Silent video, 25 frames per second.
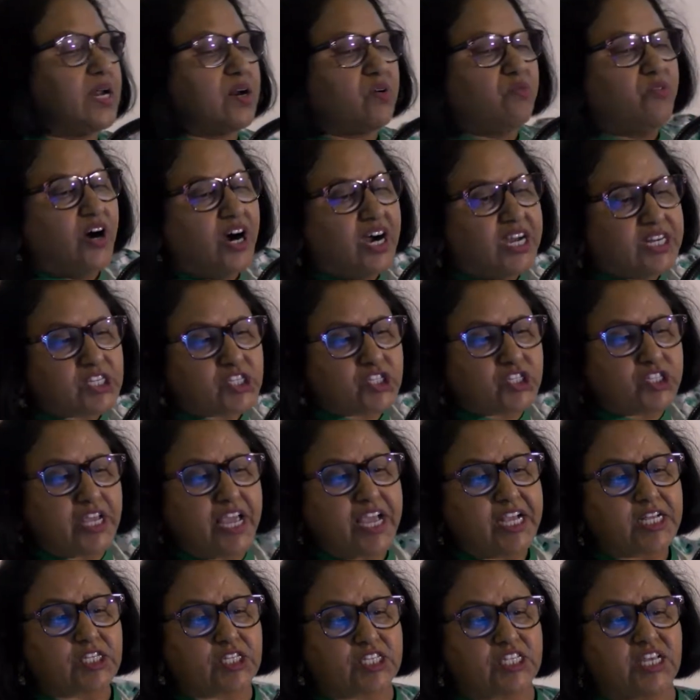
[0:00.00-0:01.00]
verse
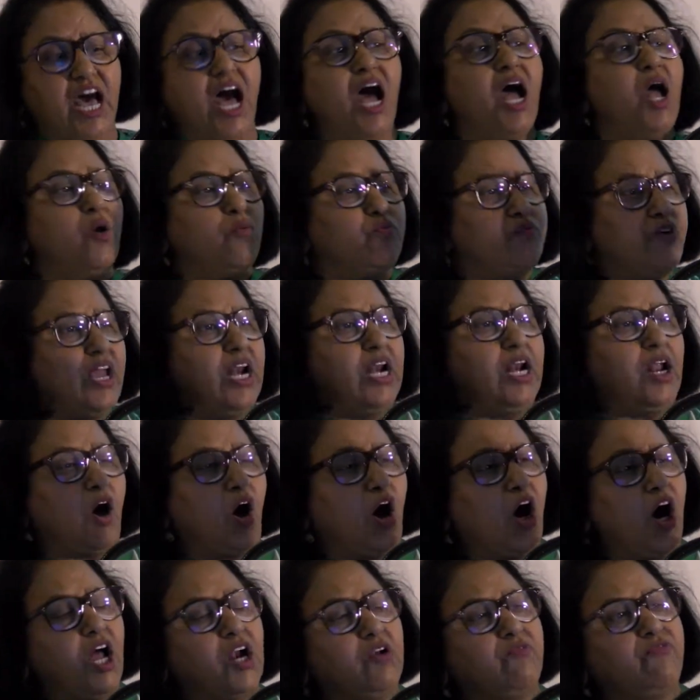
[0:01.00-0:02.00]
6 will
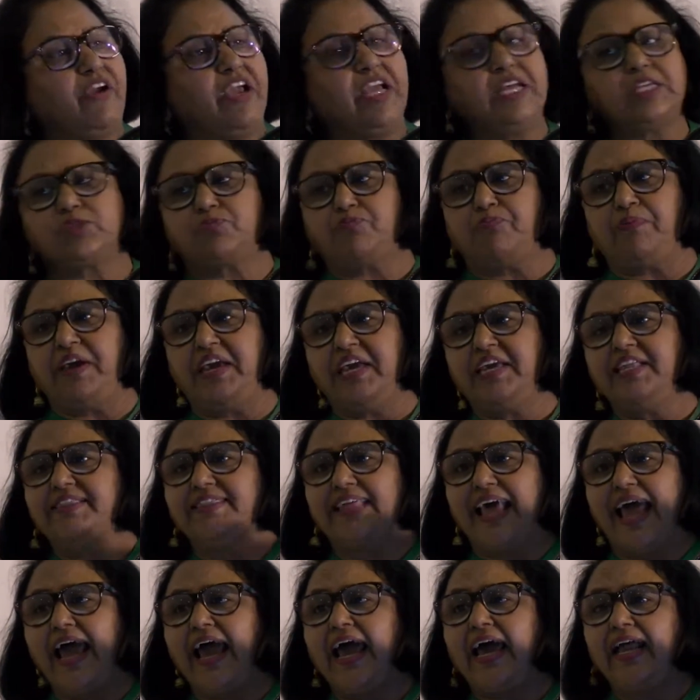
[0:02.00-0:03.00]
always be
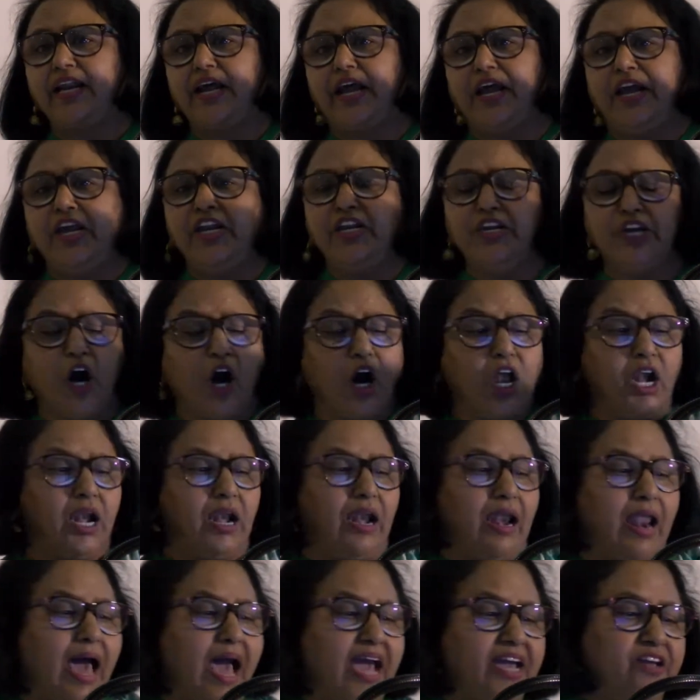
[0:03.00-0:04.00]
there in your
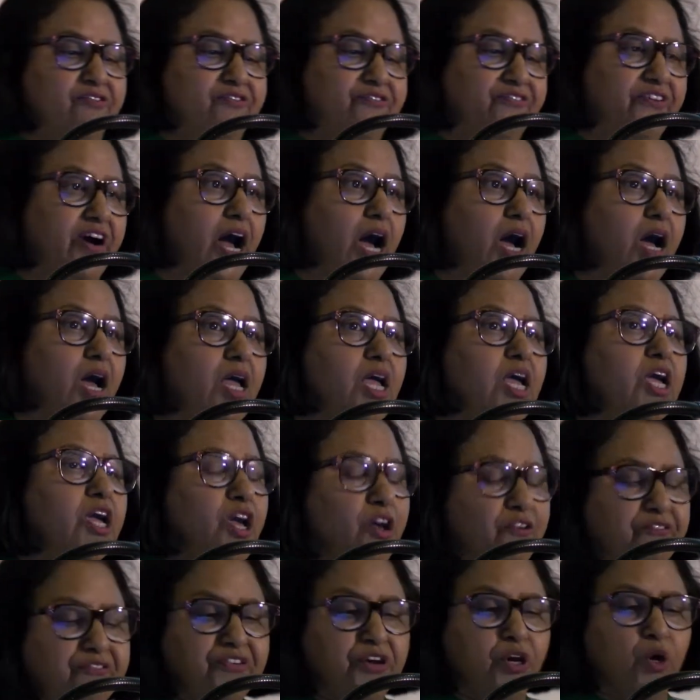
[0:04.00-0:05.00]
life
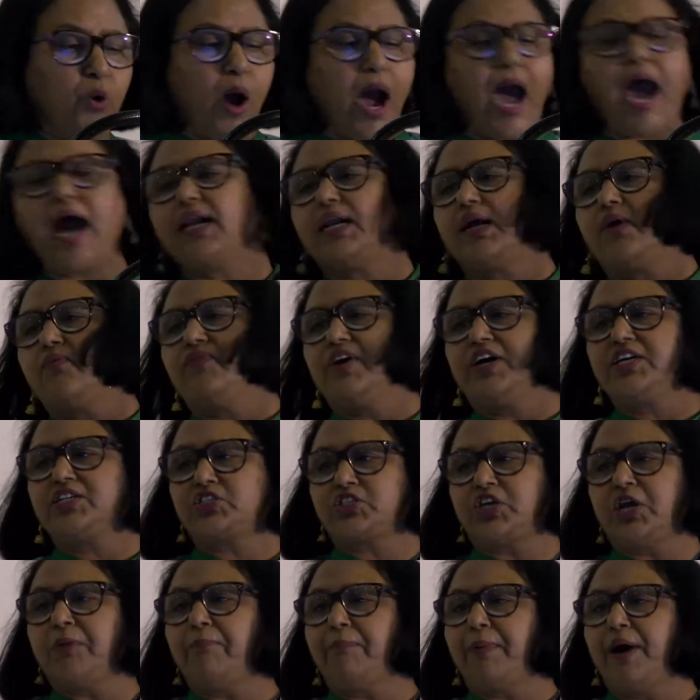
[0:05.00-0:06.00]
if you are a
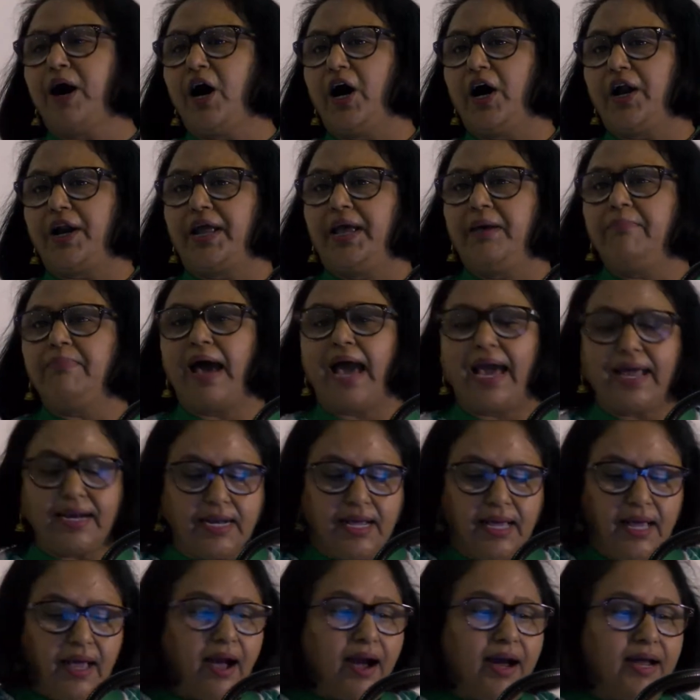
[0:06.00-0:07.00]
worshipper. Amen.
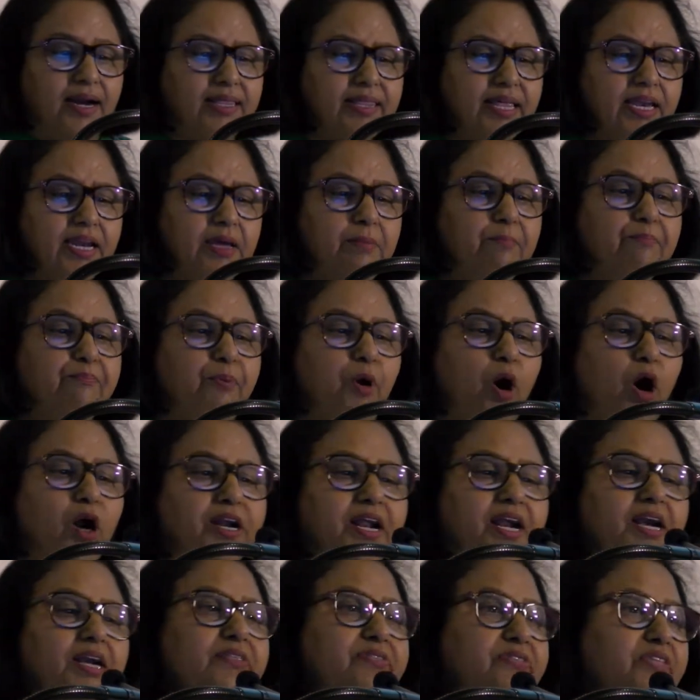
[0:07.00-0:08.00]
Another
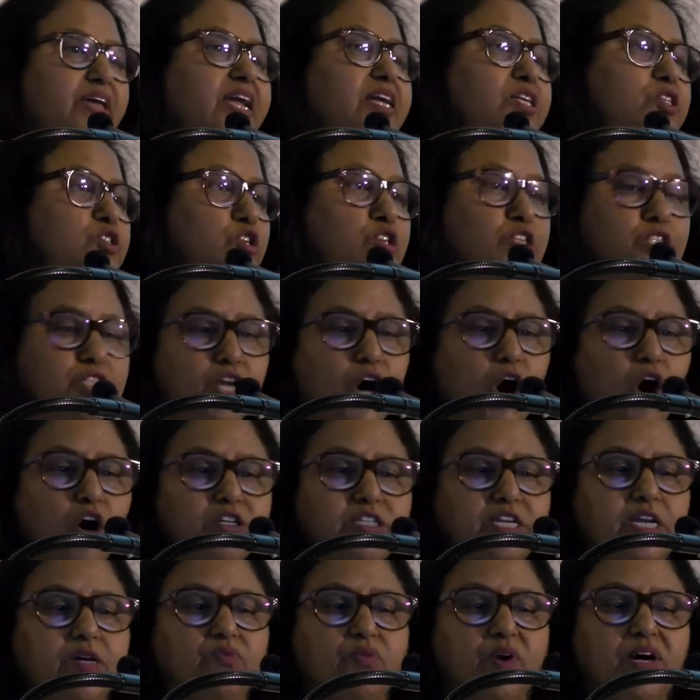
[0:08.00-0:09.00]
important thing to note
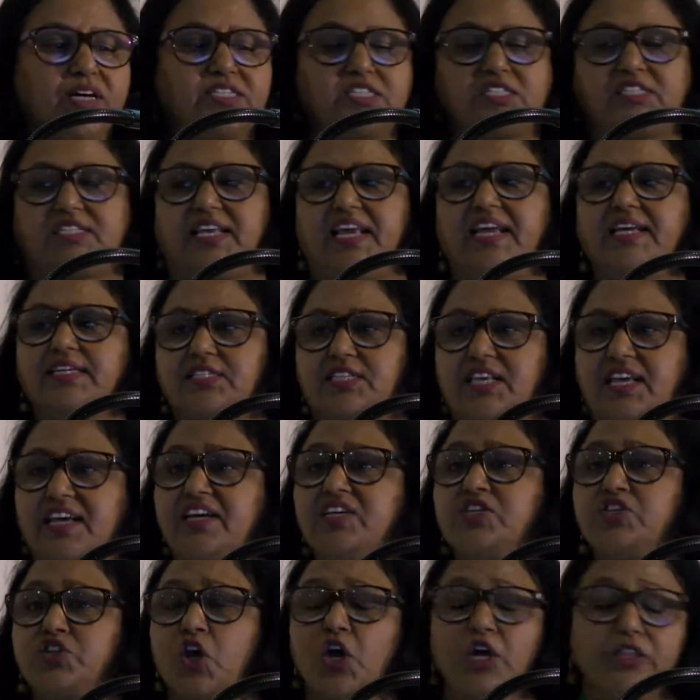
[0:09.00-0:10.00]
in verse 6
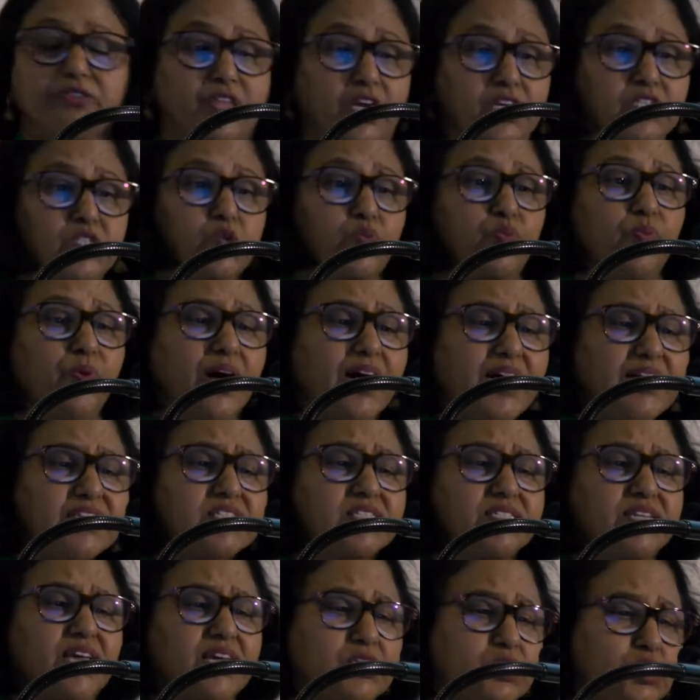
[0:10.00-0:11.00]
is this verse
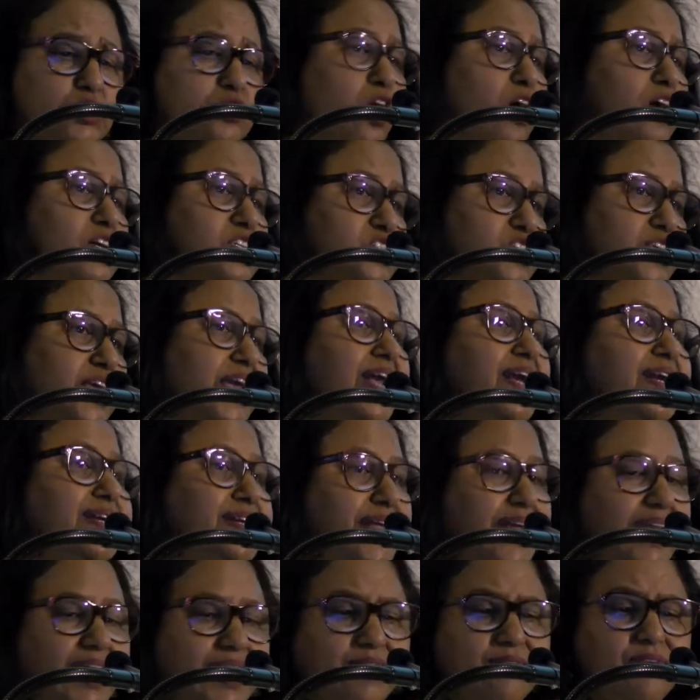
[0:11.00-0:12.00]
does not say
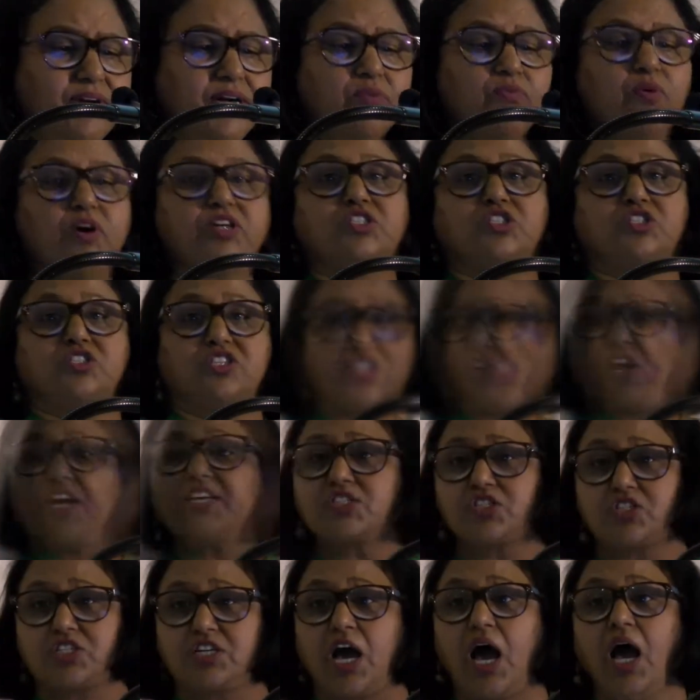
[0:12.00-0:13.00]
David was
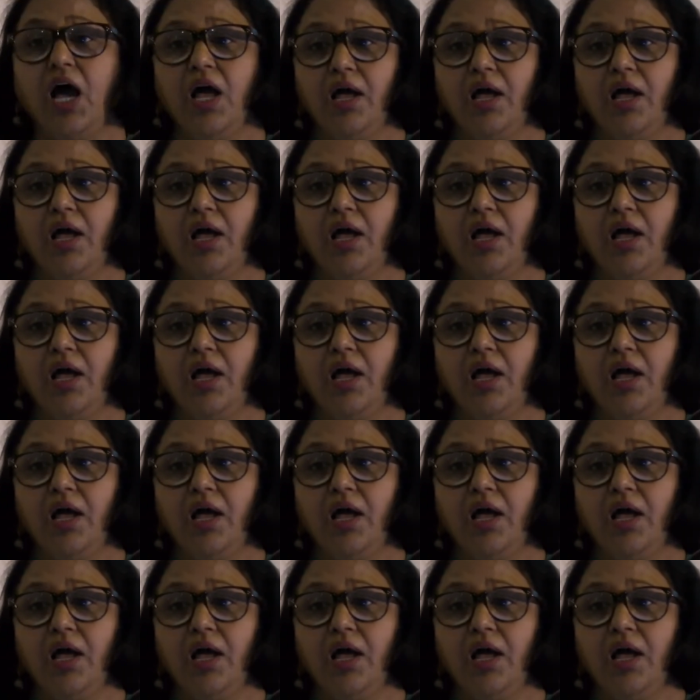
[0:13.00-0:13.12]
distressed uh,